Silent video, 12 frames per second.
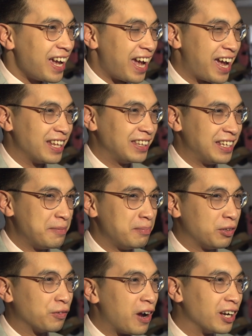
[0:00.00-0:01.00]
and the,
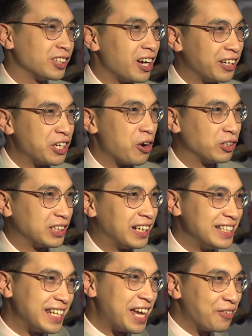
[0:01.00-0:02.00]
the wrong target goes on a
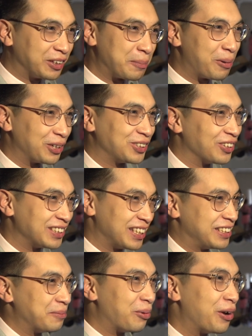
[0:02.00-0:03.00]
date with the personal
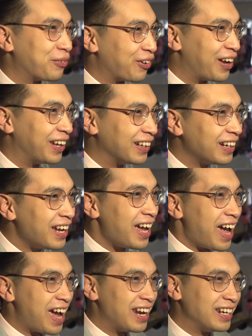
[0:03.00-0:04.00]
assistant boyfriend,
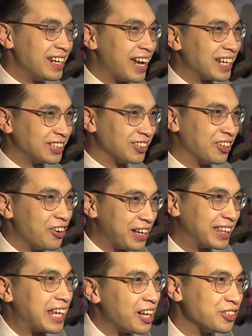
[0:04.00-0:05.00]
and he has to go
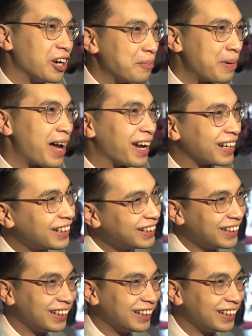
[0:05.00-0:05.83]
get that dart back.